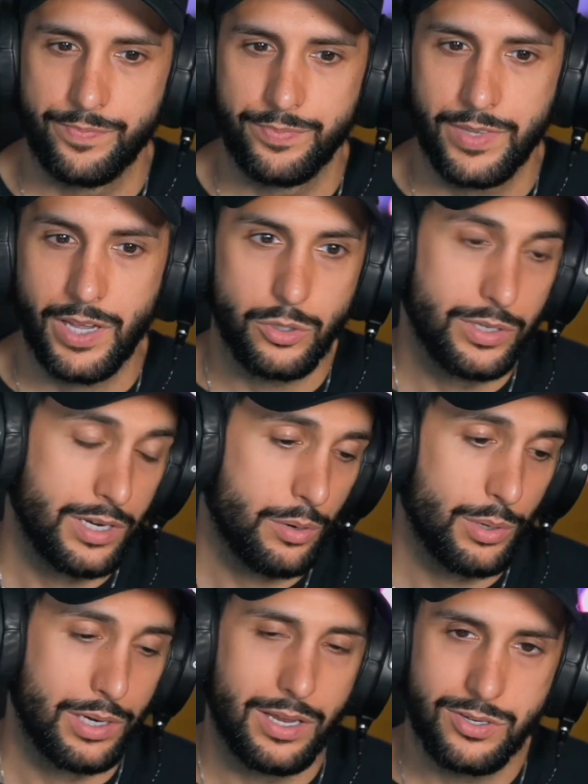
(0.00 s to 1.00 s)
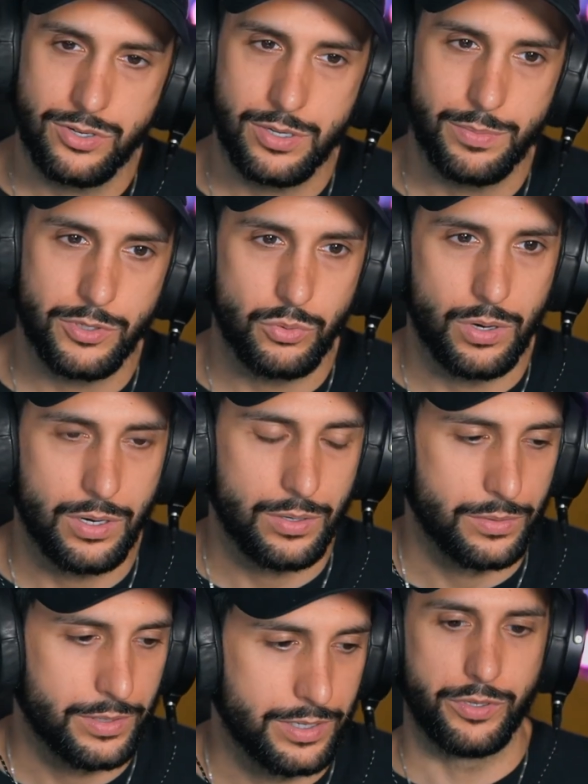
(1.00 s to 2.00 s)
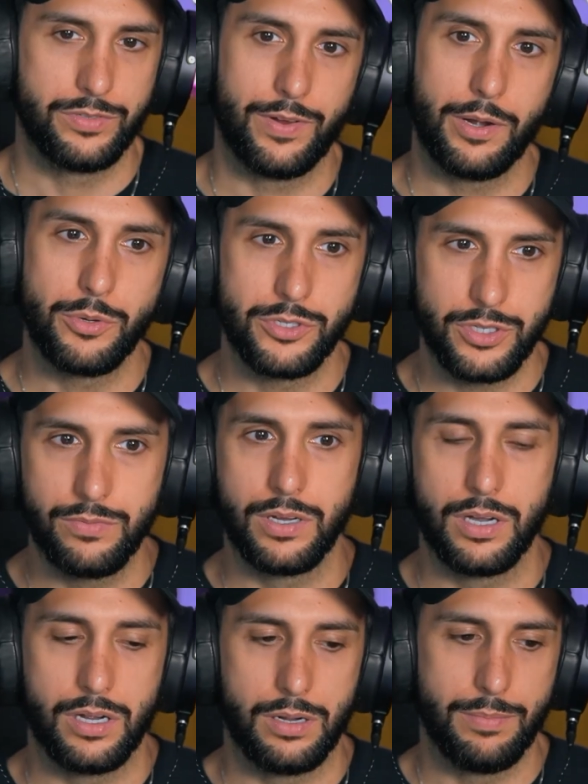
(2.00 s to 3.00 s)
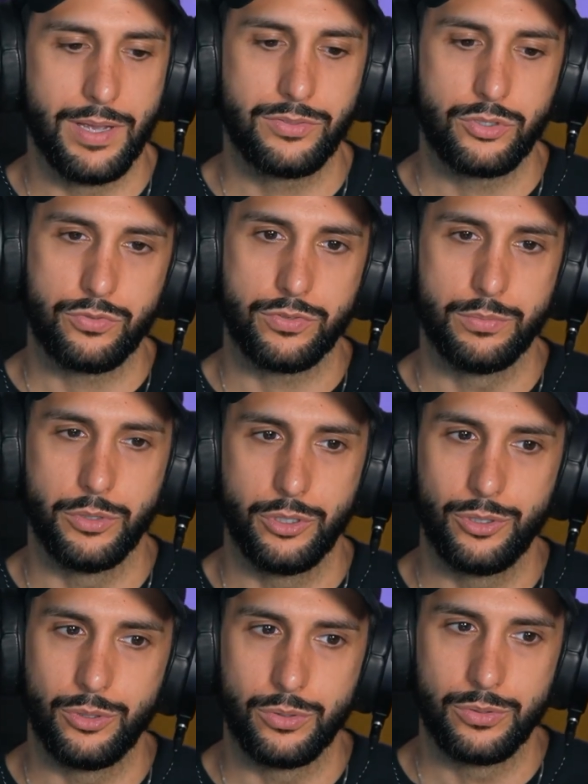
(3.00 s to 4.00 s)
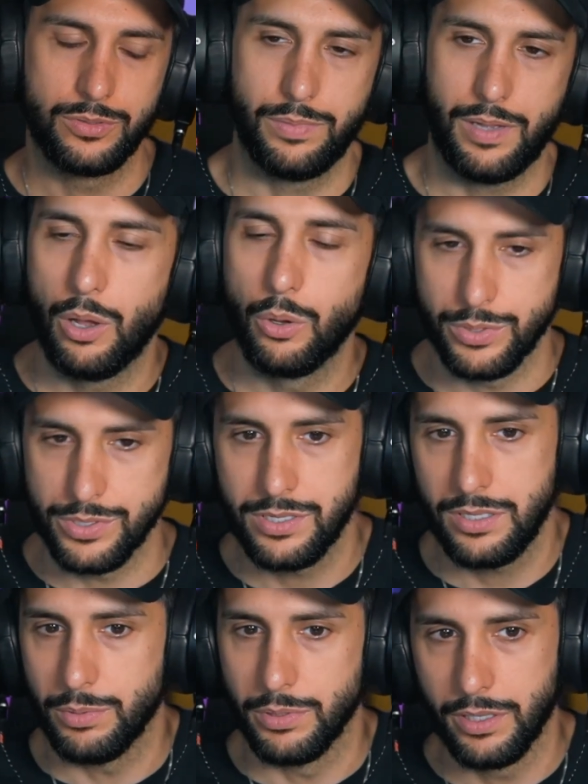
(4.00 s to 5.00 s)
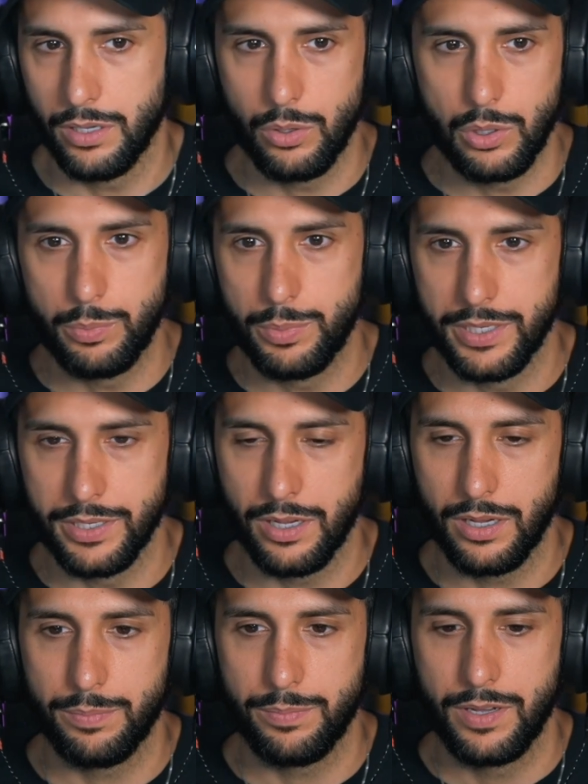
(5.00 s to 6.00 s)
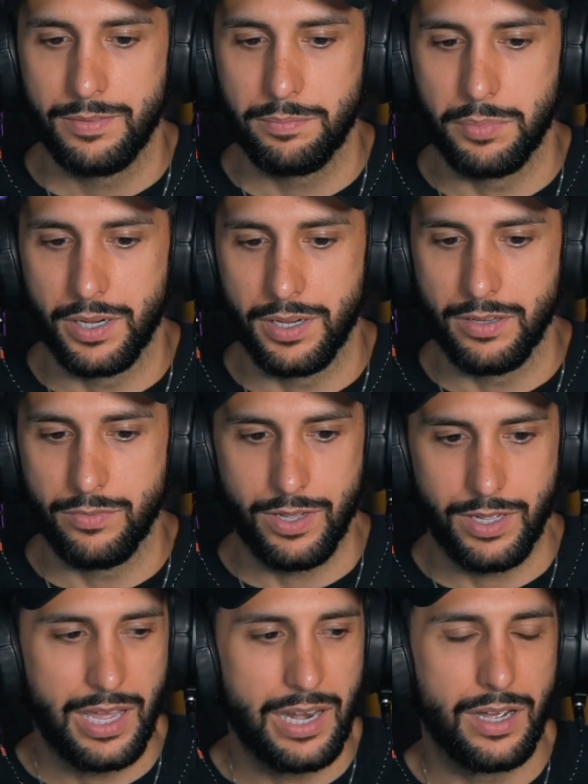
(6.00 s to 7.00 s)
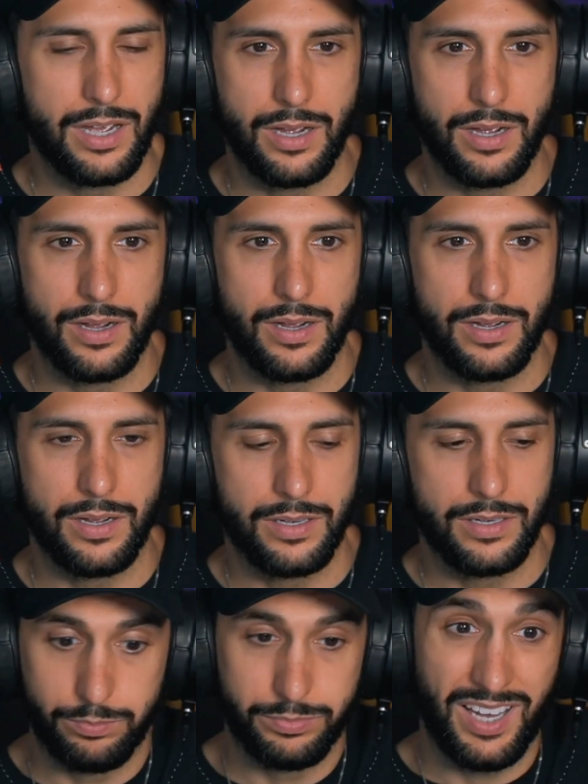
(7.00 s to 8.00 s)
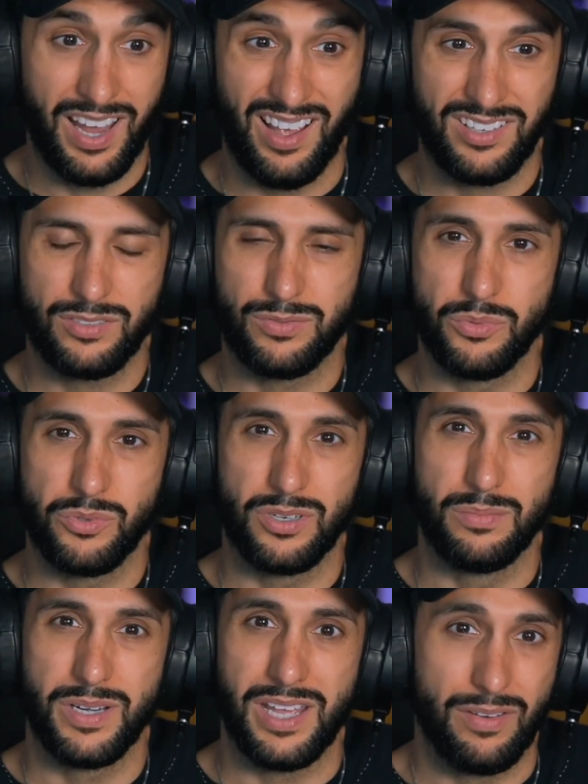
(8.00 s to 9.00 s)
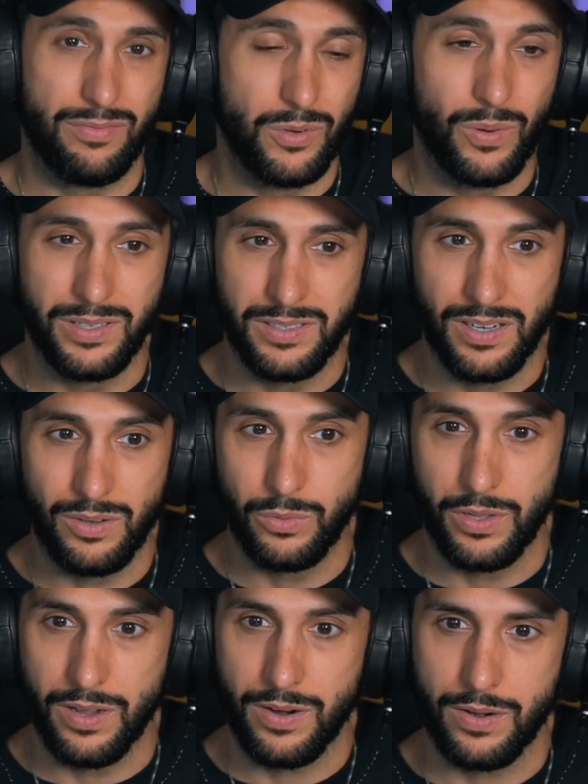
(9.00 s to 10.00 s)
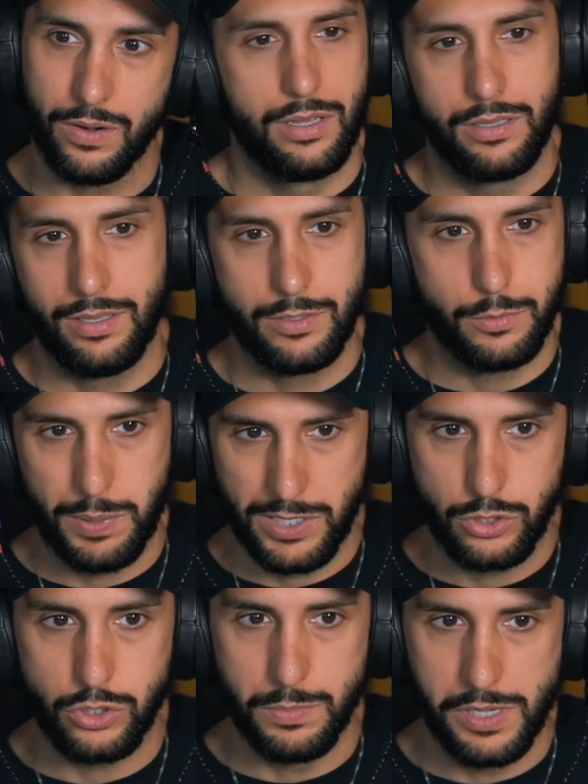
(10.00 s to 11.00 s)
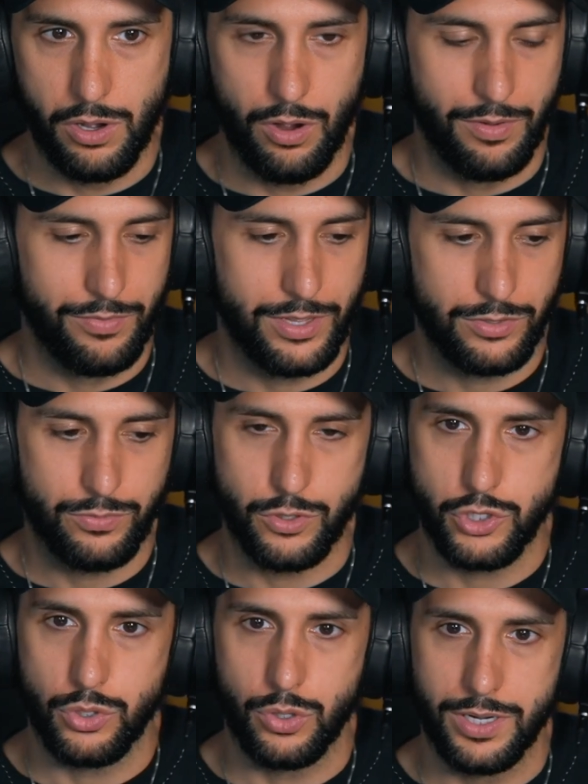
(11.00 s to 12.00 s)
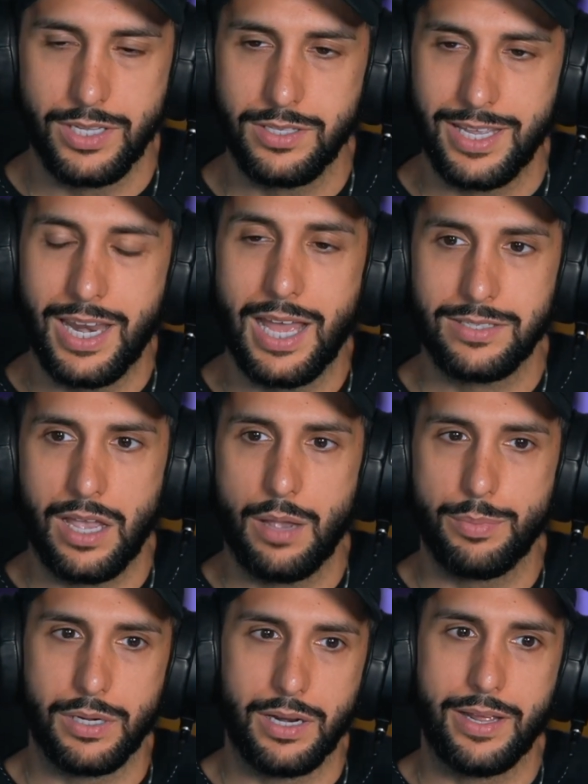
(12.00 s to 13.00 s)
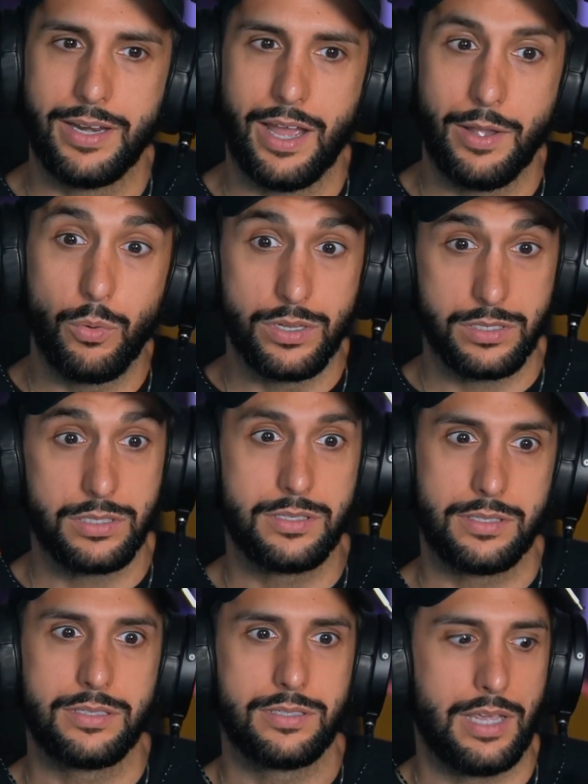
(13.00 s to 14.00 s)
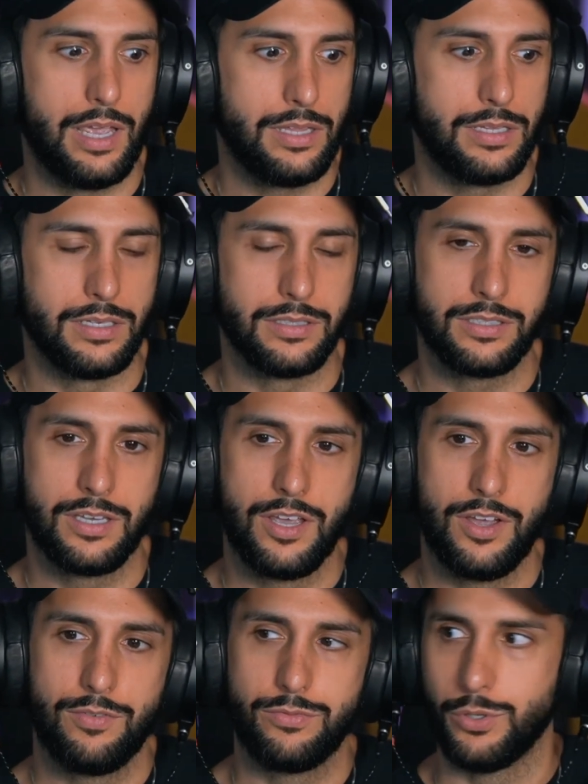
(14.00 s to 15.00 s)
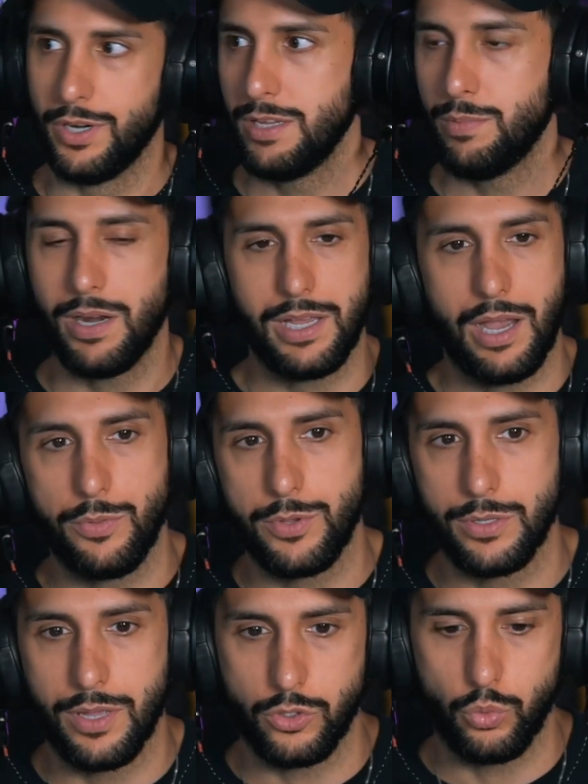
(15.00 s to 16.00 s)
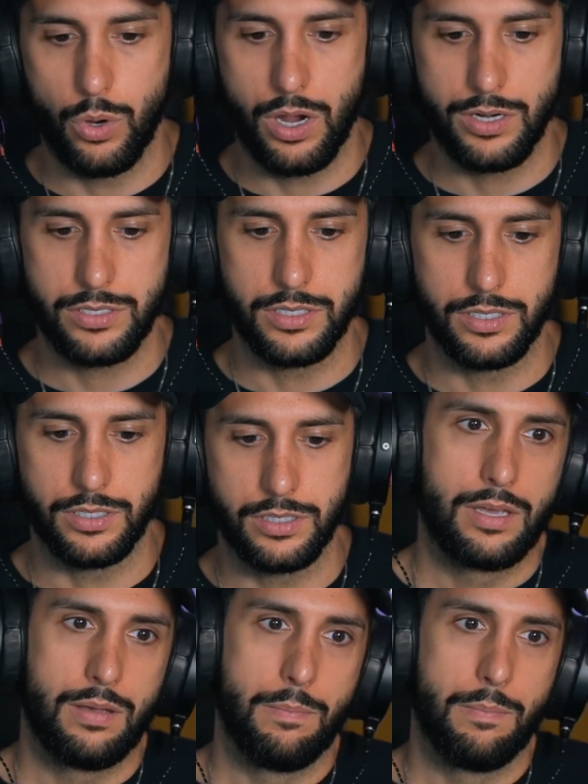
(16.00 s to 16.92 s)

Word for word: Yeah, you need a relationship as well, right? If I receive a message from you, I'll receive it. I'll open it up. But if I get a text from somebody, I have no idea who they are. It pisses me off, that's for sure. And it has happened. And I want to say this for anybody out there that's watching.